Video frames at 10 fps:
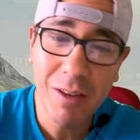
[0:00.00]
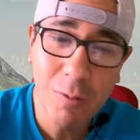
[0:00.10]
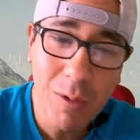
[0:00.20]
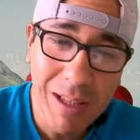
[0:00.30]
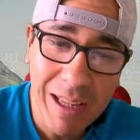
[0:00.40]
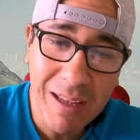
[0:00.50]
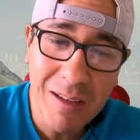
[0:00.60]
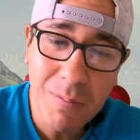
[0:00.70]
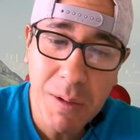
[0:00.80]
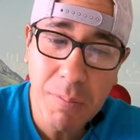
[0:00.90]
The one that
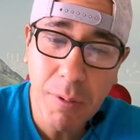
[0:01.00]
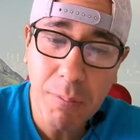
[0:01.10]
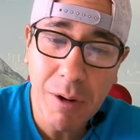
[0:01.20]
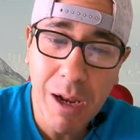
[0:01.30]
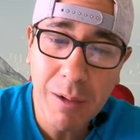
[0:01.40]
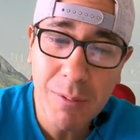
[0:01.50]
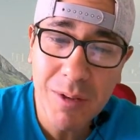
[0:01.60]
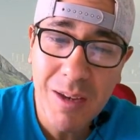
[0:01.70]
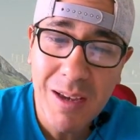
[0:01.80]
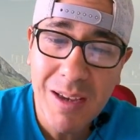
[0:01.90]
gives people problems
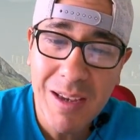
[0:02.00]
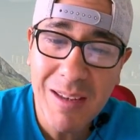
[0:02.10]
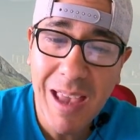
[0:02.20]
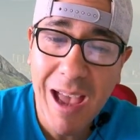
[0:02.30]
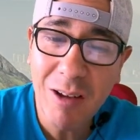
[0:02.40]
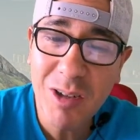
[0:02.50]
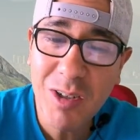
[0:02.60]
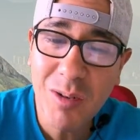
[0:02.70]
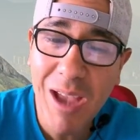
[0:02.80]
is how to